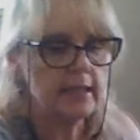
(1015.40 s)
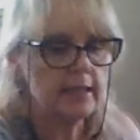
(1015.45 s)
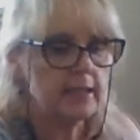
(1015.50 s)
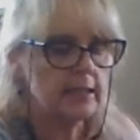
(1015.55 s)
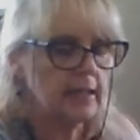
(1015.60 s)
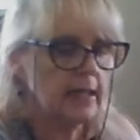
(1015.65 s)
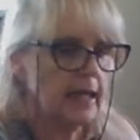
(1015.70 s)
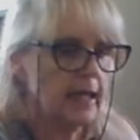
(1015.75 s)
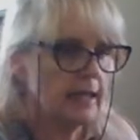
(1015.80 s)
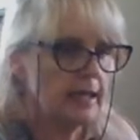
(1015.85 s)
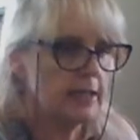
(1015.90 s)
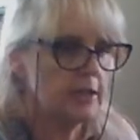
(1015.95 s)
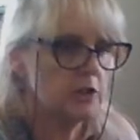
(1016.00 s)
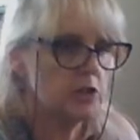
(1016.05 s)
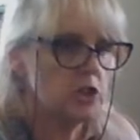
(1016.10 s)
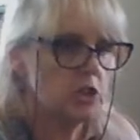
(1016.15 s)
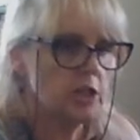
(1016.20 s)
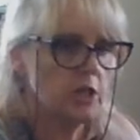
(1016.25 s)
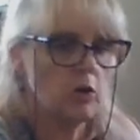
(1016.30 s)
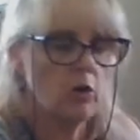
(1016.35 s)
in the
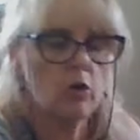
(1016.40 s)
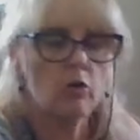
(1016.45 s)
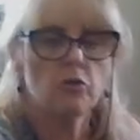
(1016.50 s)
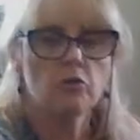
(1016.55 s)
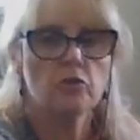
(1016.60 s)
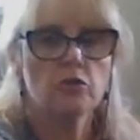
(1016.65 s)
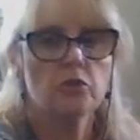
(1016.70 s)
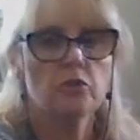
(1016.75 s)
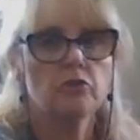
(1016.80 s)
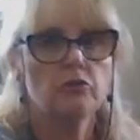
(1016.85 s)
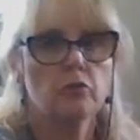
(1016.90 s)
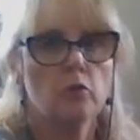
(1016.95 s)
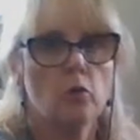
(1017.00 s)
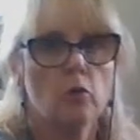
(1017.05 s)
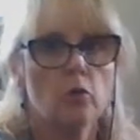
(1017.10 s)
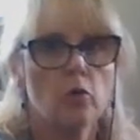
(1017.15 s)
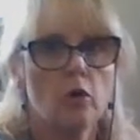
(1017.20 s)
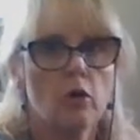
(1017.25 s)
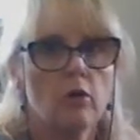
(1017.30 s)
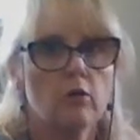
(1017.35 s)
energy of the
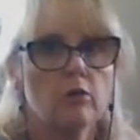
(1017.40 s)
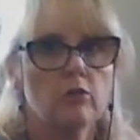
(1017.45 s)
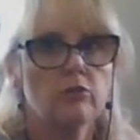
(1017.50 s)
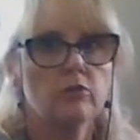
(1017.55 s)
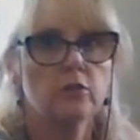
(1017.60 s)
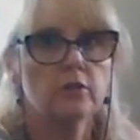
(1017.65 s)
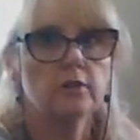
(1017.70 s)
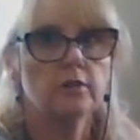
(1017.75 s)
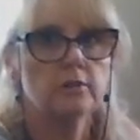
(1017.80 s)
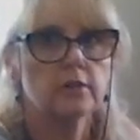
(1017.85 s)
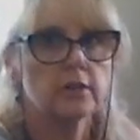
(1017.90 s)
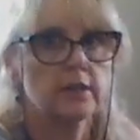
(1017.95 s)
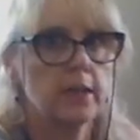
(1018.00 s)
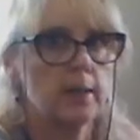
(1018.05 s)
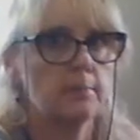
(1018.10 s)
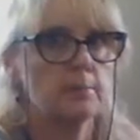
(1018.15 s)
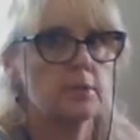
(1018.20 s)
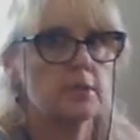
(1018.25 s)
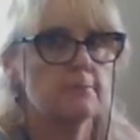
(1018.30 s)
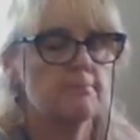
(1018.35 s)
Four of
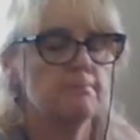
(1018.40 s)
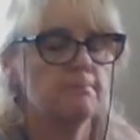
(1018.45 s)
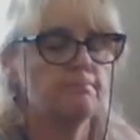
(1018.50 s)
Cups.